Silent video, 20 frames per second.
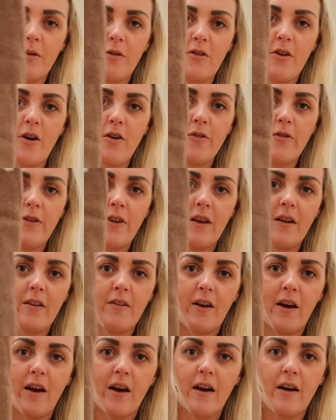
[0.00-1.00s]
soft
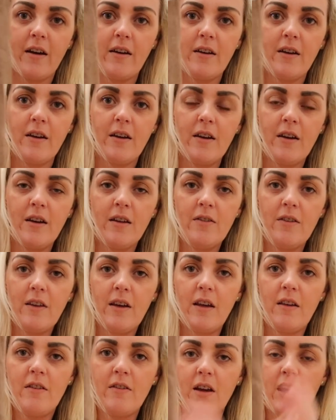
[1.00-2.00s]
these are
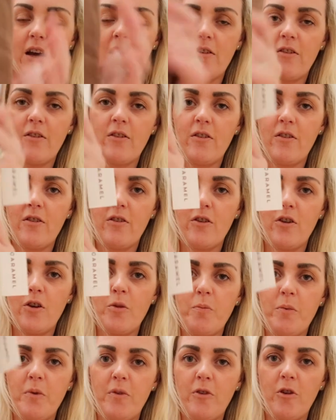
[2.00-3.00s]

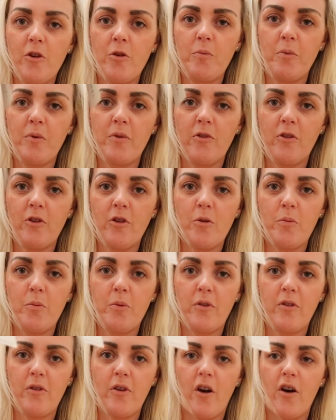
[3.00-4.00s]
super, super,
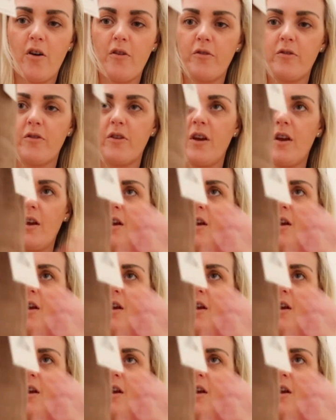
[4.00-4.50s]
super soft.